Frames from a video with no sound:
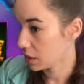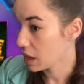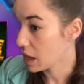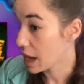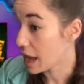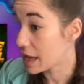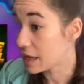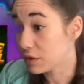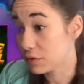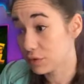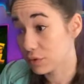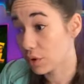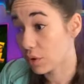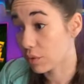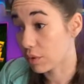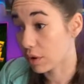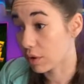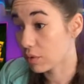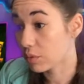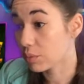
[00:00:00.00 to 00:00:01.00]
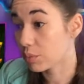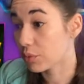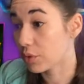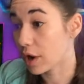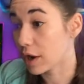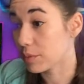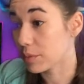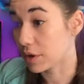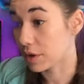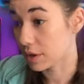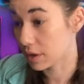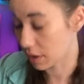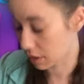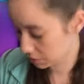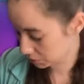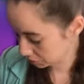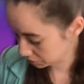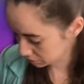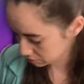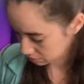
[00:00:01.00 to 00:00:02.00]
And if you don't know, primary
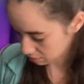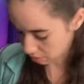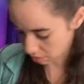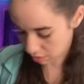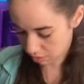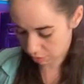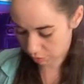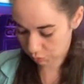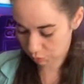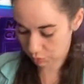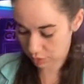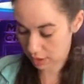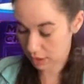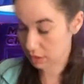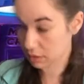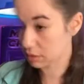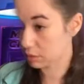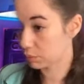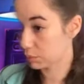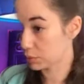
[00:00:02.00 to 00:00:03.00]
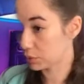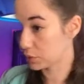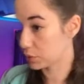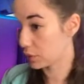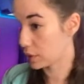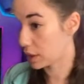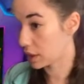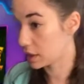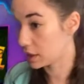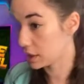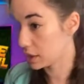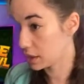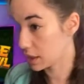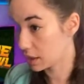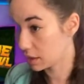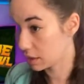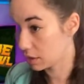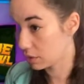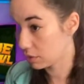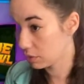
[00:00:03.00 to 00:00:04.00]
colors are red, blue, and
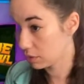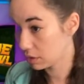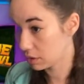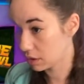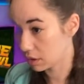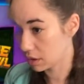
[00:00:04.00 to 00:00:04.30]
yellow.